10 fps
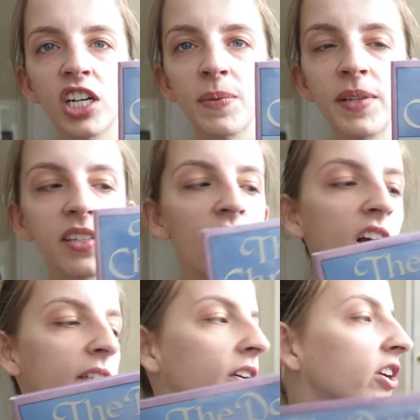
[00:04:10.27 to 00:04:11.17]
Christmas
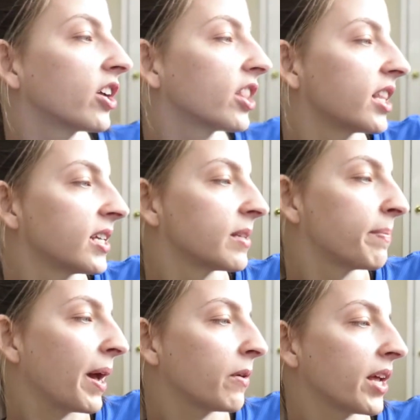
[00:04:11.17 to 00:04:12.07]
song. I've heard good things
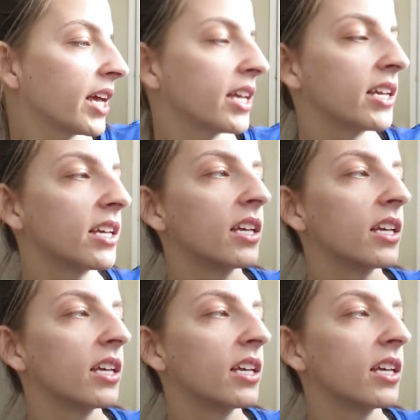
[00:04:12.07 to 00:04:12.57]
about it.